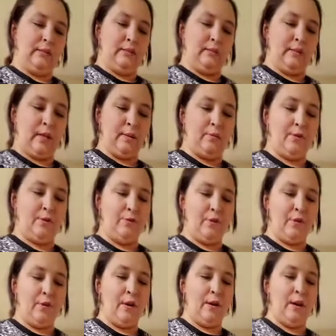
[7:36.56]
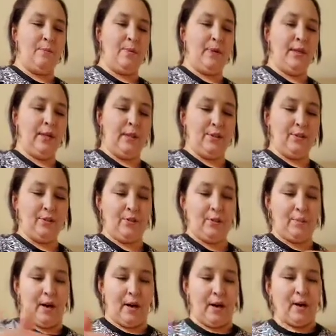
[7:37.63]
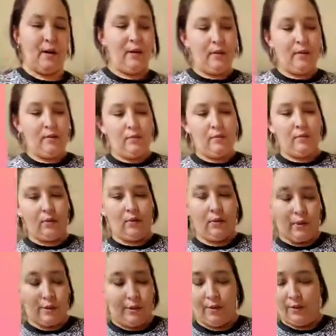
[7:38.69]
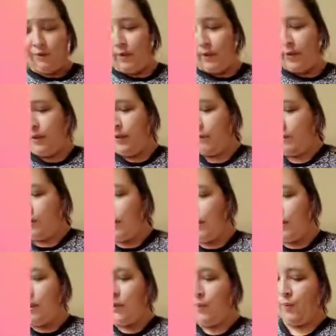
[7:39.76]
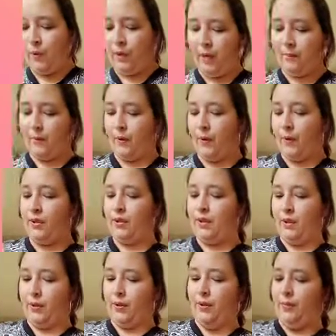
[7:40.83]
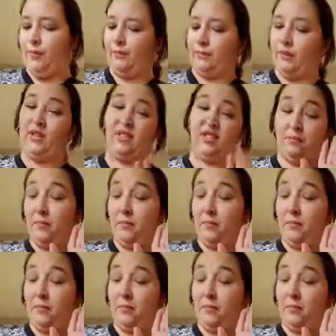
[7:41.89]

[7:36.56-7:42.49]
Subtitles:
And before I put it into the pie, or into the filling, what I'm going to do, clean my